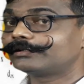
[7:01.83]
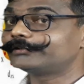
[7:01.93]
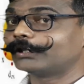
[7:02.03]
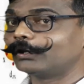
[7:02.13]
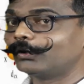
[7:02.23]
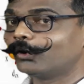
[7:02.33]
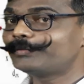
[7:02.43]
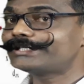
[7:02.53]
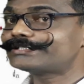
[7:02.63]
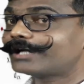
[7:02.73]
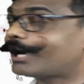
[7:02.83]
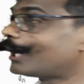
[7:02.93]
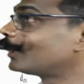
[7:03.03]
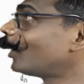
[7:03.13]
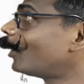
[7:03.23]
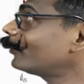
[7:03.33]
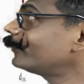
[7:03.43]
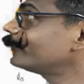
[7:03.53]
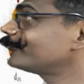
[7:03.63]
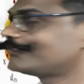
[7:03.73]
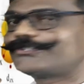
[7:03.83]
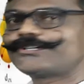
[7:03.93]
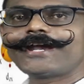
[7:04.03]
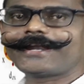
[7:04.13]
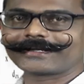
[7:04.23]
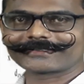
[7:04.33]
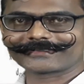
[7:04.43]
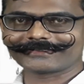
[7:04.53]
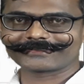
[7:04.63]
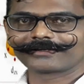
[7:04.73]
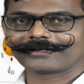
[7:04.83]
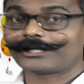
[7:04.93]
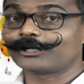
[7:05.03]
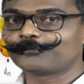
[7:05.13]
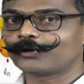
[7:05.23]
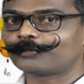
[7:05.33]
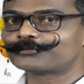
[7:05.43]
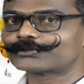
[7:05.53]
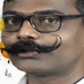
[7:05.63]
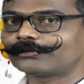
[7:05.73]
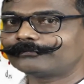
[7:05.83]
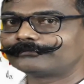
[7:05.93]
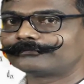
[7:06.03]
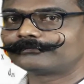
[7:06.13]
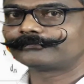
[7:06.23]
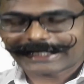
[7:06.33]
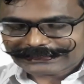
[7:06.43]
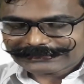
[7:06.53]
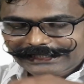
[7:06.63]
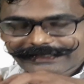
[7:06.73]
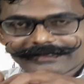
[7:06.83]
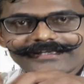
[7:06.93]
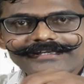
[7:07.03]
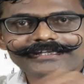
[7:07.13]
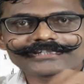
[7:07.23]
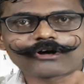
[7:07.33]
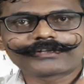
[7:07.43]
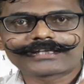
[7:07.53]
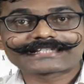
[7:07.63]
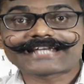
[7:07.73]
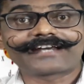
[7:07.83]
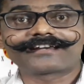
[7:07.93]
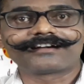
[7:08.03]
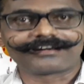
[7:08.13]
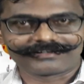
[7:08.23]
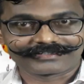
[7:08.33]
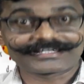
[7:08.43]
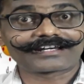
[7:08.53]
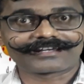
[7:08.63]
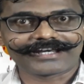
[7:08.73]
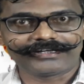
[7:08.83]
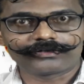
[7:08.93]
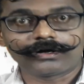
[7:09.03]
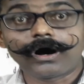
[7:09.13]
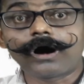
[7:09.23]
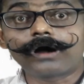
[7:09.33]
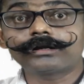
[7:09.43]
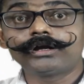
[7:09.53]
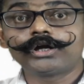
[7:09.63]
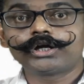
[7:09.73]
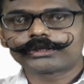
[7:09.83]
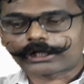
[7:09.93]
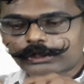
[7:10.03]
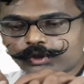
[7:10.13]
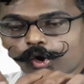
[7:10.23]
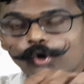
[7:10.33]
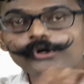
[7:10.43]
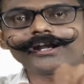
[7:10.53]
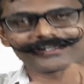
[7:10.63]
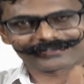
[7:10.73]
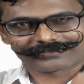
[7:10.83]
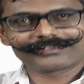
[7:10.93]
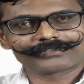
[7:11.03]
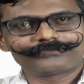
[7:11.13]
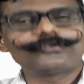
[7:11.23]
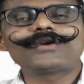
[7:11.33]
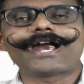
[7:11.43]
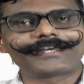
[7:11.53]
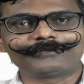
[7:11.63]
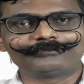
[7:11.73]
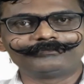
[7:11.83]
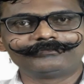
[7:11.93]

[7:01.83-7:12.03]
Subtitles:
the lobe is along z axis, and if you observe, as like a ring is on the Saturn satellite, or the donut is a food atom,